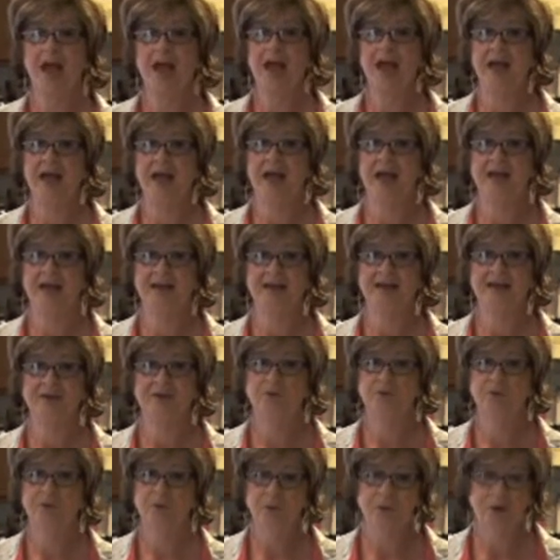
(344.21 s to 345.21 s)

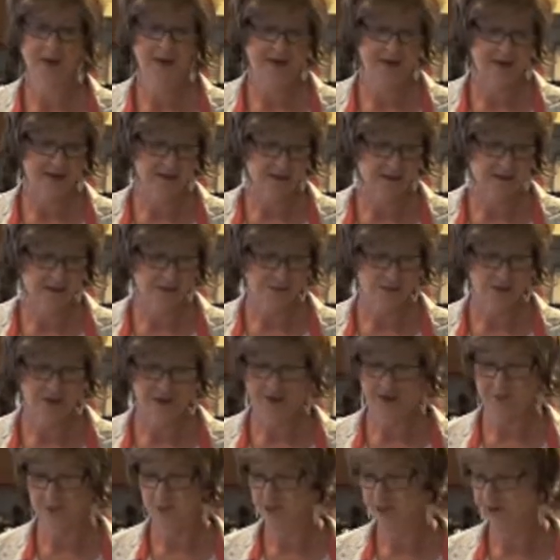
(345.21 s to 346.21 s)
And wait until we're
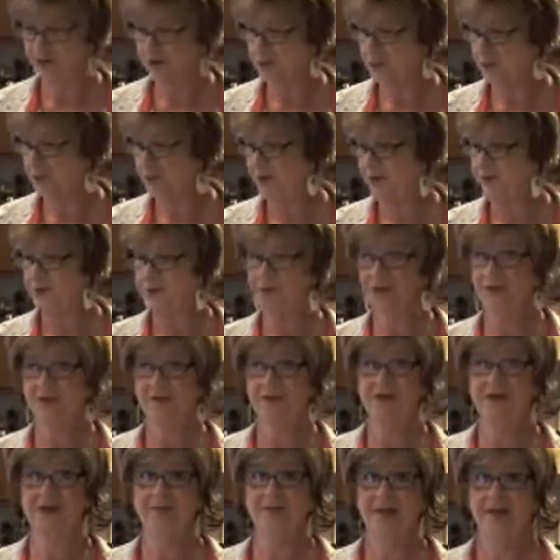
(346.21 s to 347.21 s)
done with all 24 of
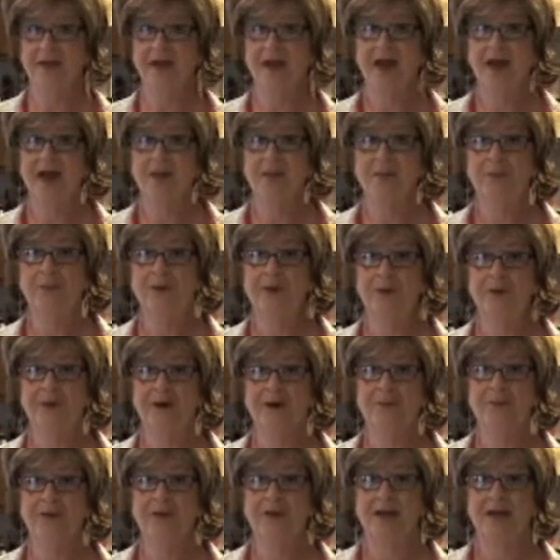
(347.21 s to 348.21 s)
them. Put them
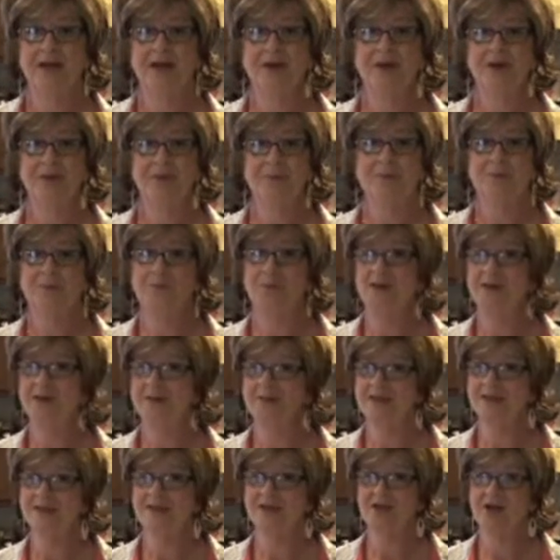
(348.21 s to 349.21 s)
on a platter, make
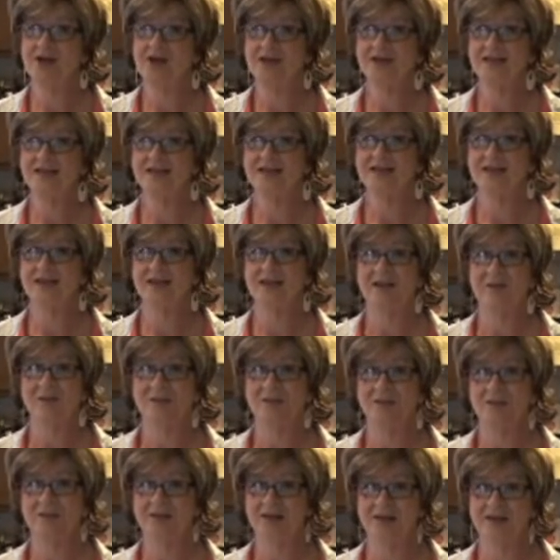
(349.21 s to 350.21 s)
my sauce, and
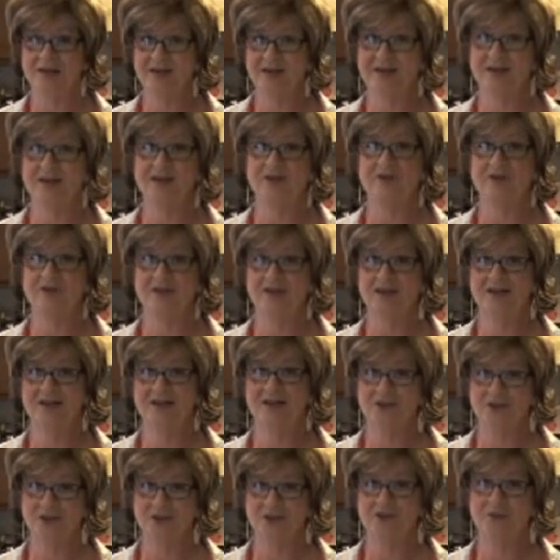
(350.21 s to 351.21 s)
we'll be done and ready to
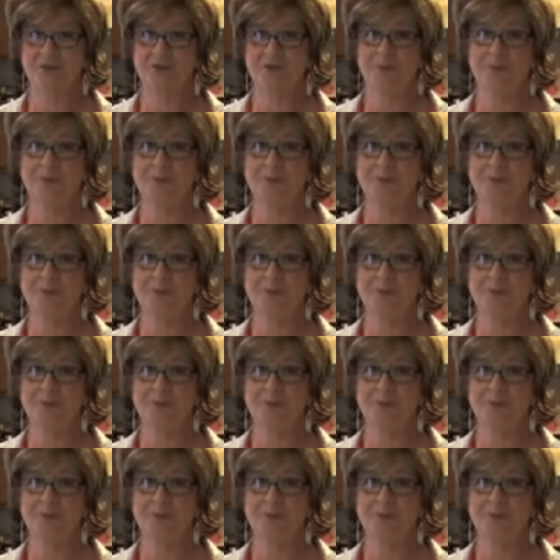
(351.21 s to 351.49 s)
serve.